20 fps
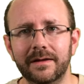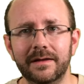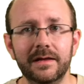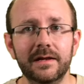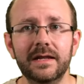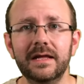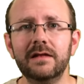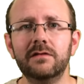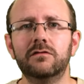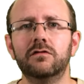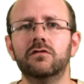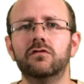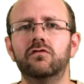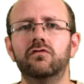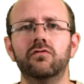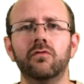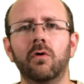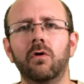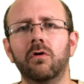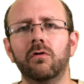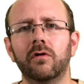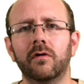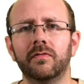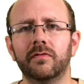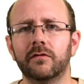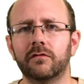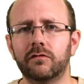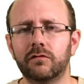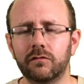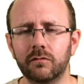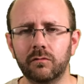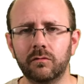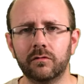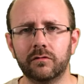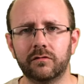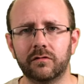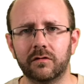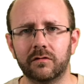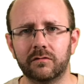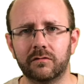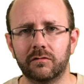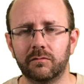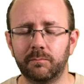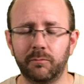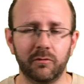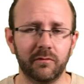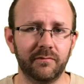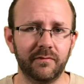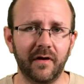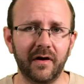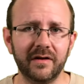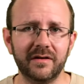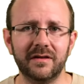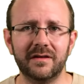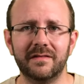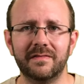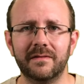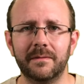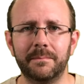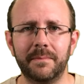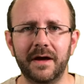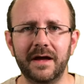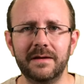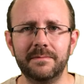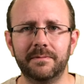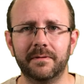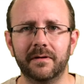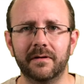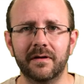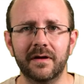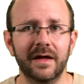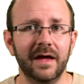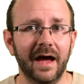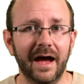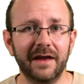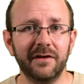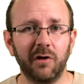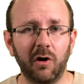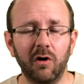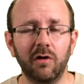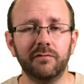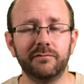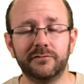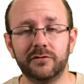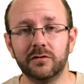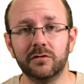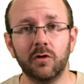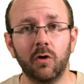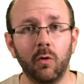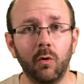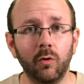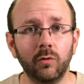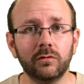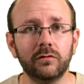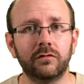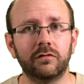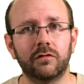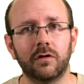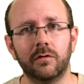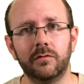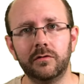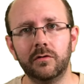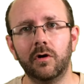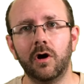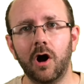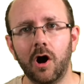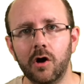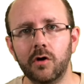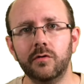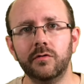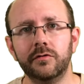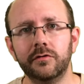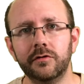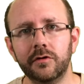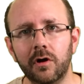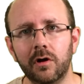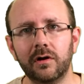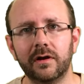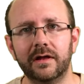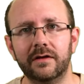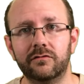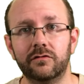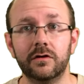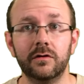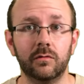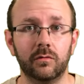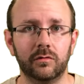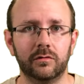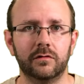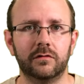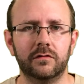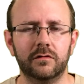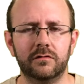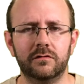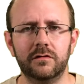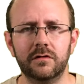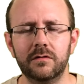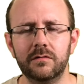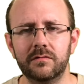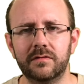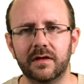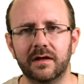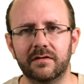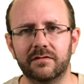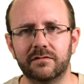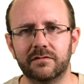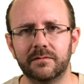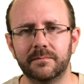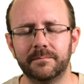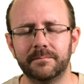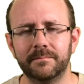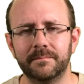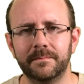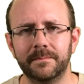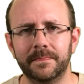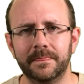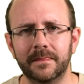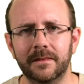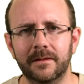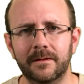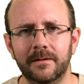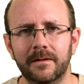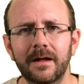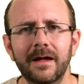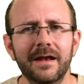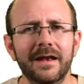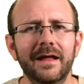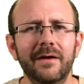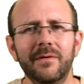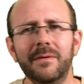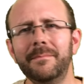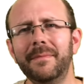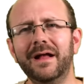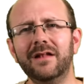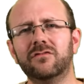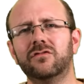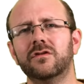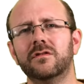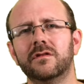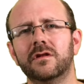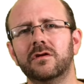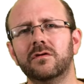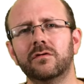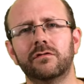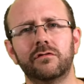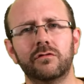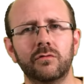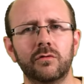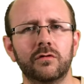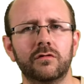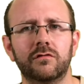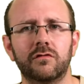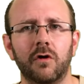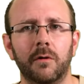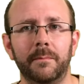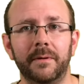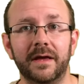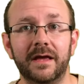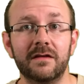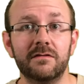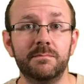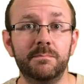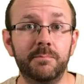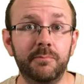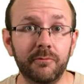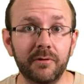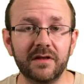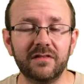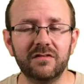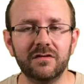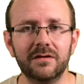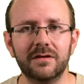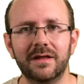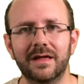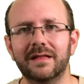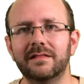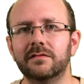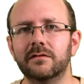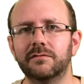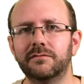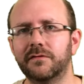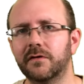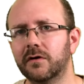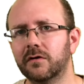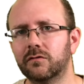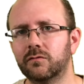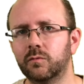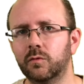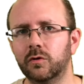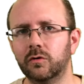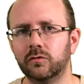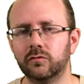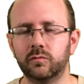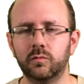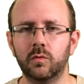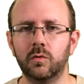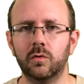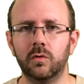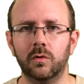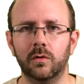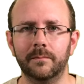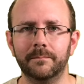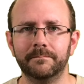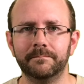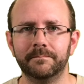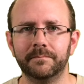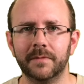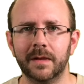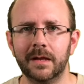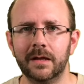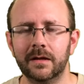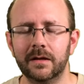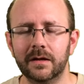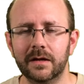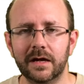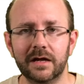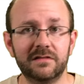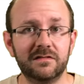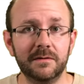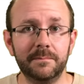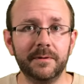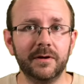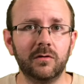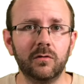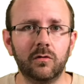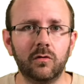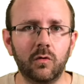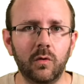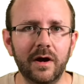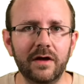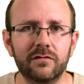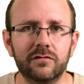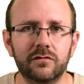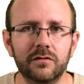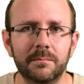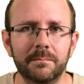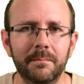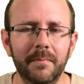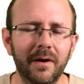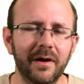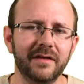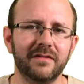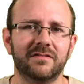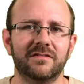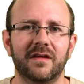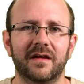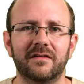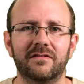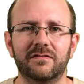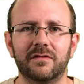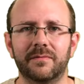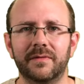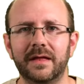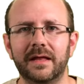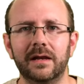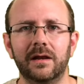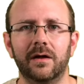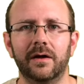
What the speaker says: You need to draw on the sources provided in the paper and often also your own knowledge in order to do this. Now imagine that your source topic is Britain in the First World War. A typical question might say something